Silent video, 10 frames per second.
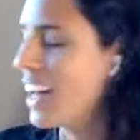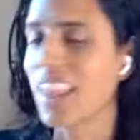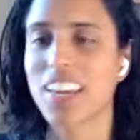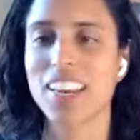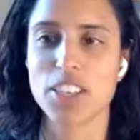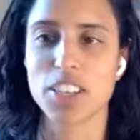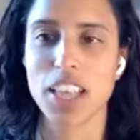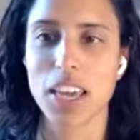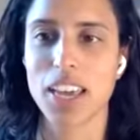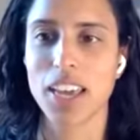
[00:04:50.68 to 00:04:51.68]
I liken it to
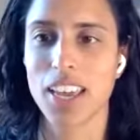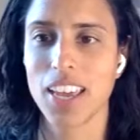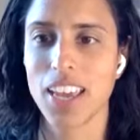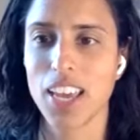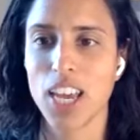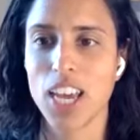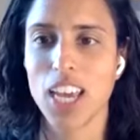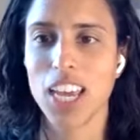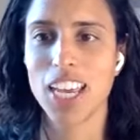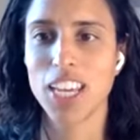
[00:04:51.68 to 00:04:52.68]
like,
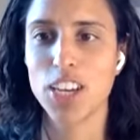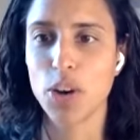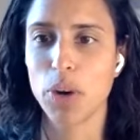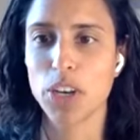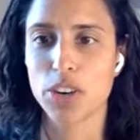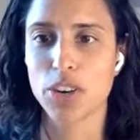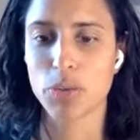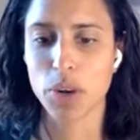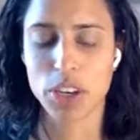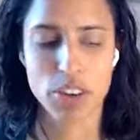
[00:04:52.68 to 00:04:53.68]
you know, when
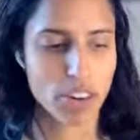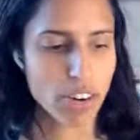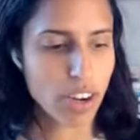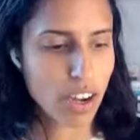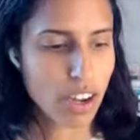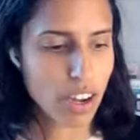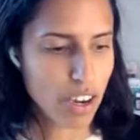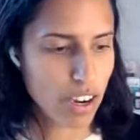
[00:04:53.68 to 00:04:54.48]
you're when you're uh,